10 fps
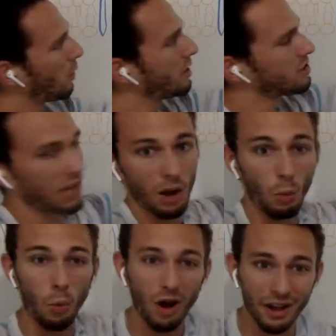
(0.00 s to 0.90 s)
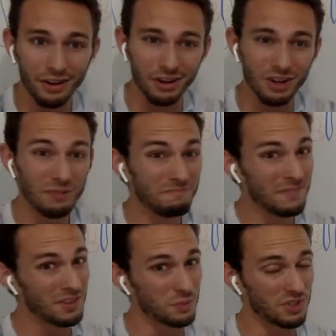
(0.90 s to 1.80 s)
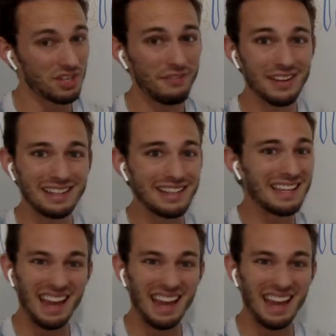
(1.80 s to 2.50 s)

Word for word: whereas water specifically